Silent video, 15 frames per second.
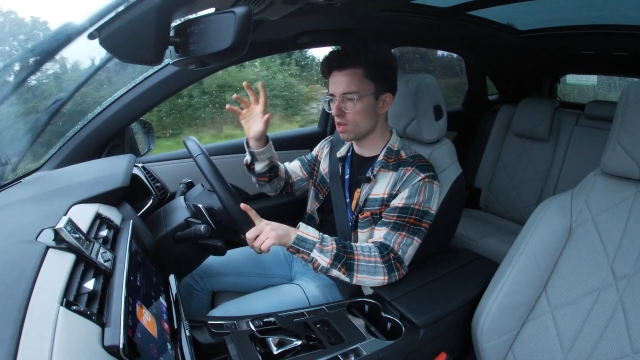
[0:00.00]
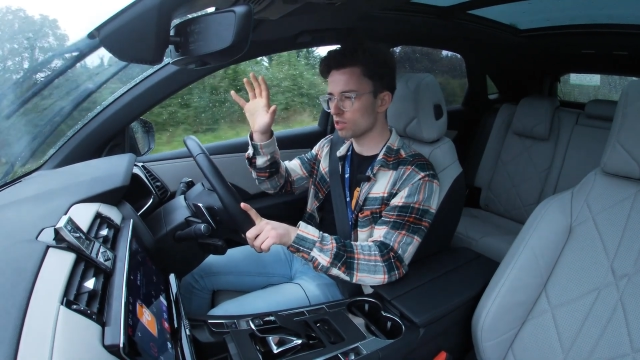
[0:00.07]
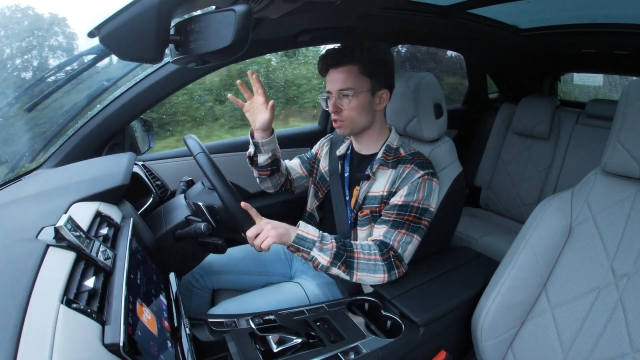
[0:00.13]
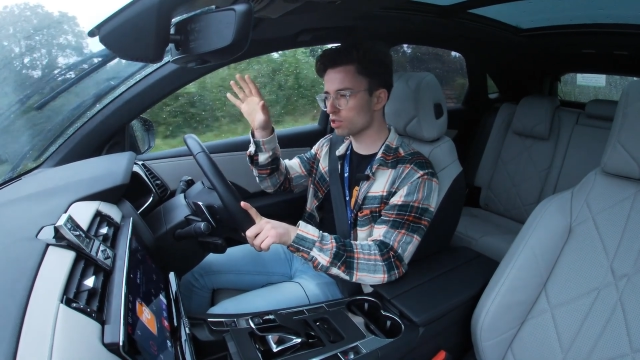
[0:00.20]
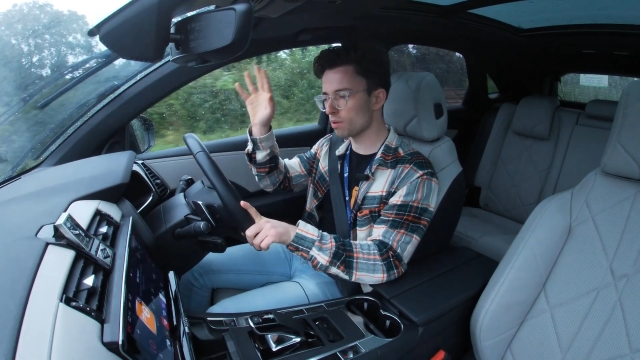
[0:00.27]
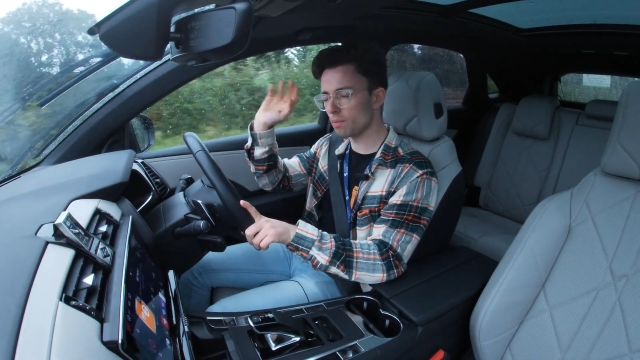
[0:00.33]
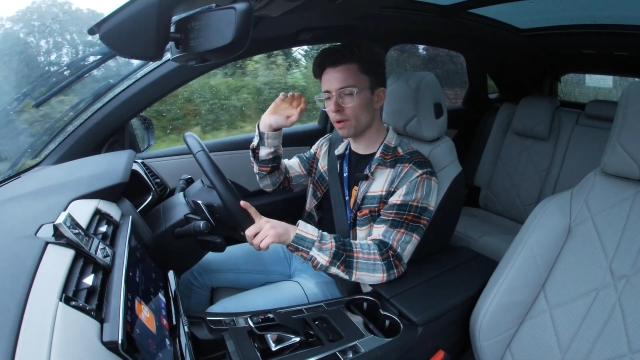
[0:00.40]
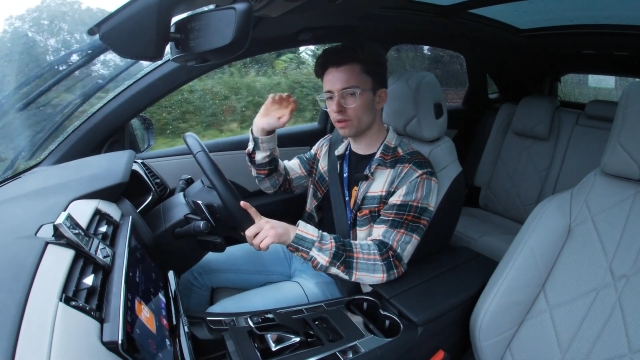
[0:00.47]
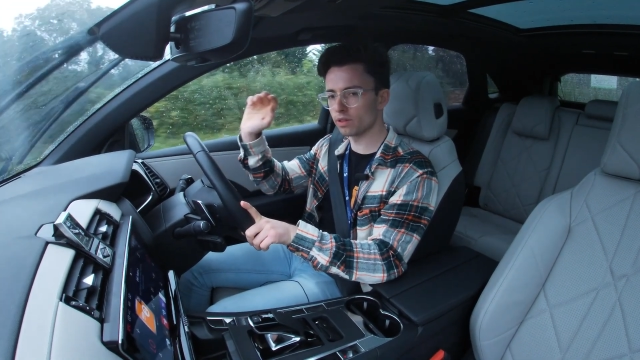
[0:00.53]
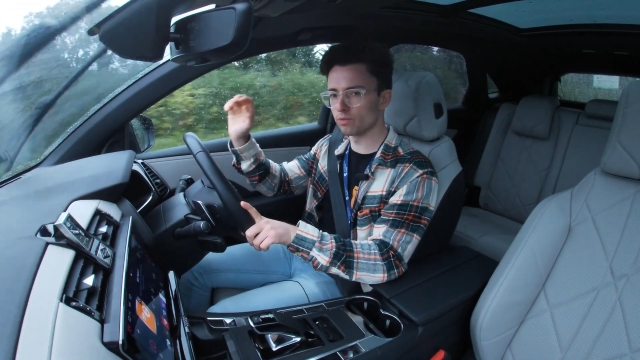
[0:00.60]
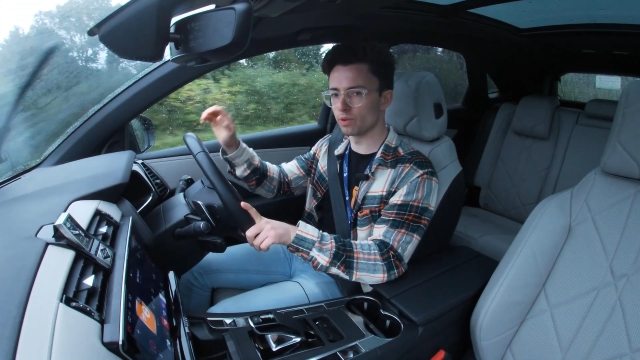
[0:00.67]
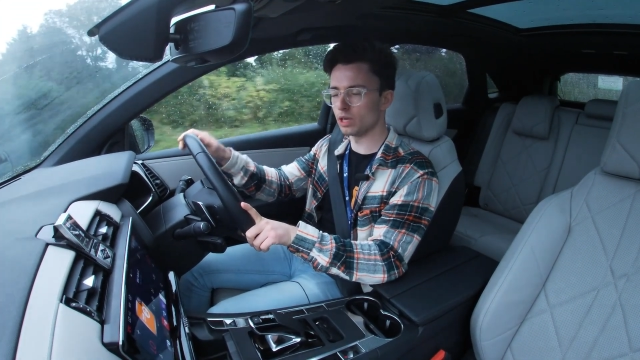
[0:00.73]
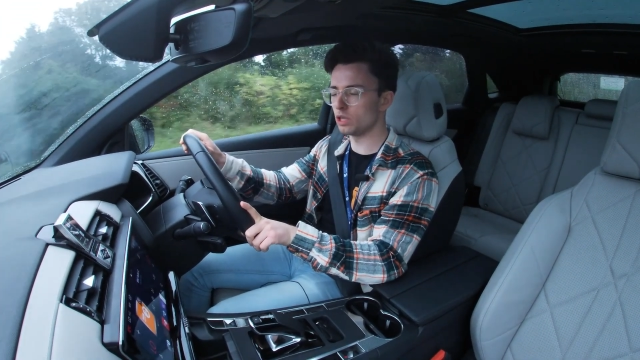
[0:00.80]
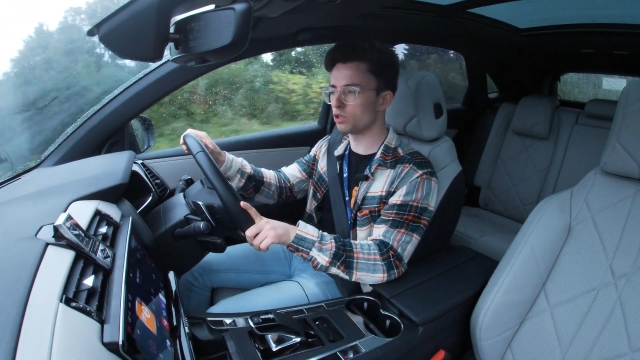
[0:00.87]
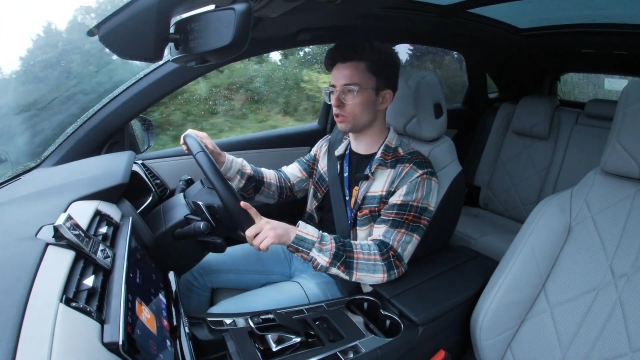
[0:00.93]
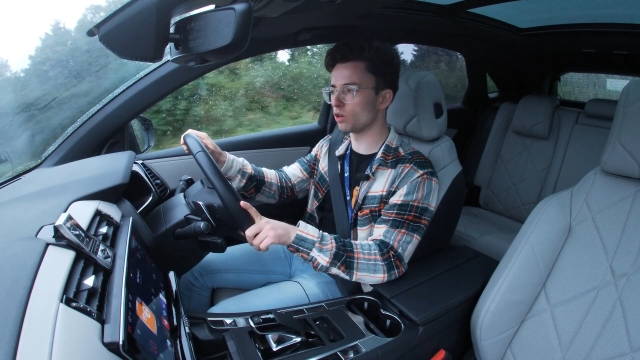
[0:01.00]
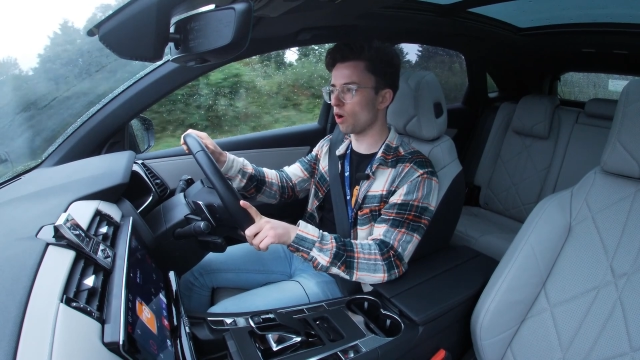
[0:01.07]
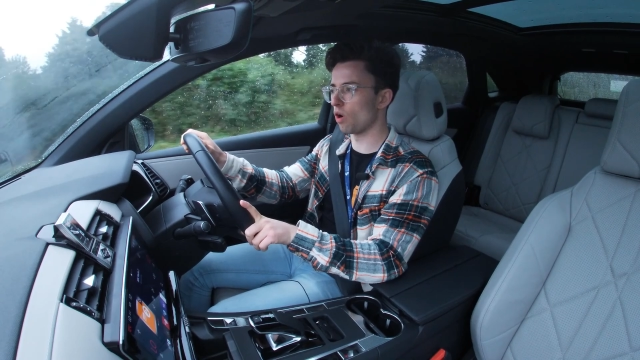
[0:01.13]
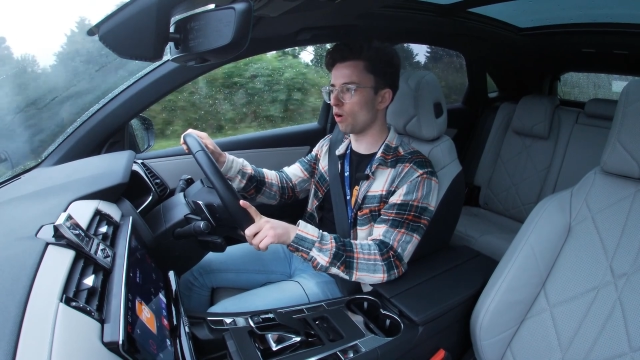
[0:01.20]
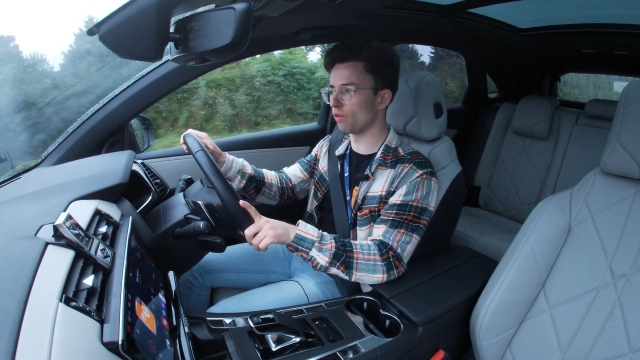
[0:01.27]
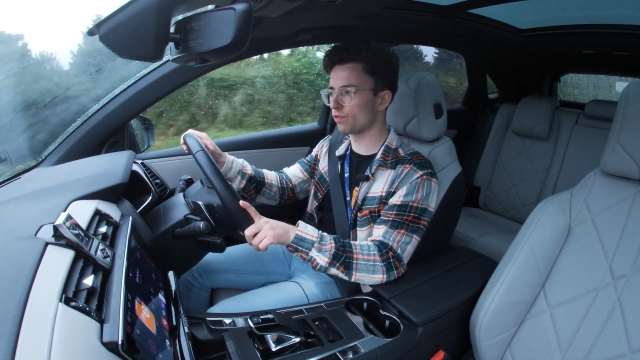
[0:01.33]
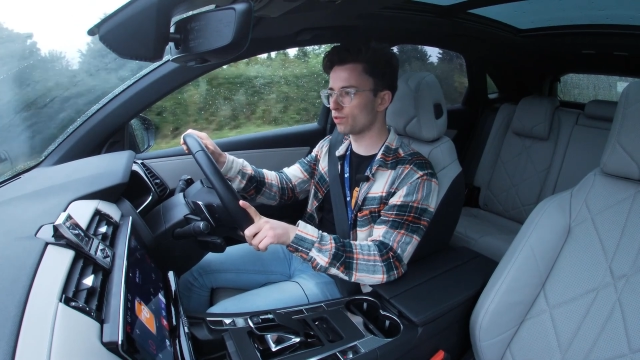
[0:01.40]
somewhere in the region
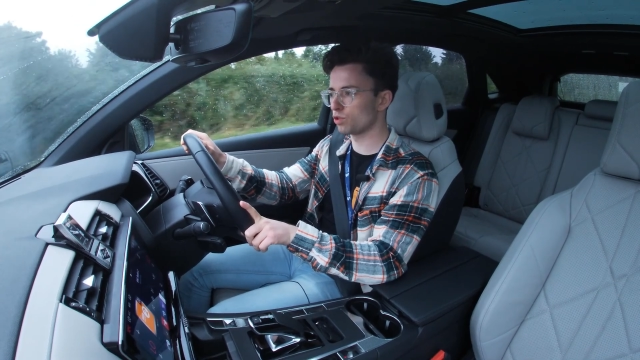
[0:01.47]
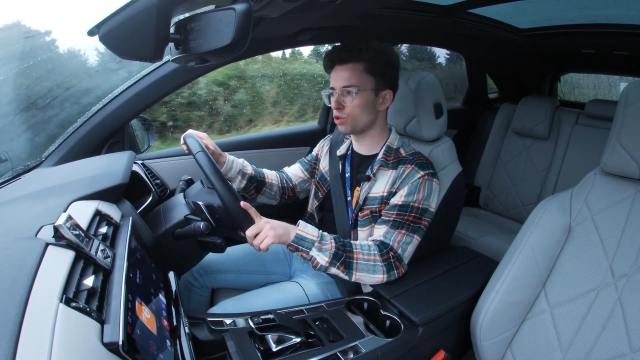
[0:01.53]
of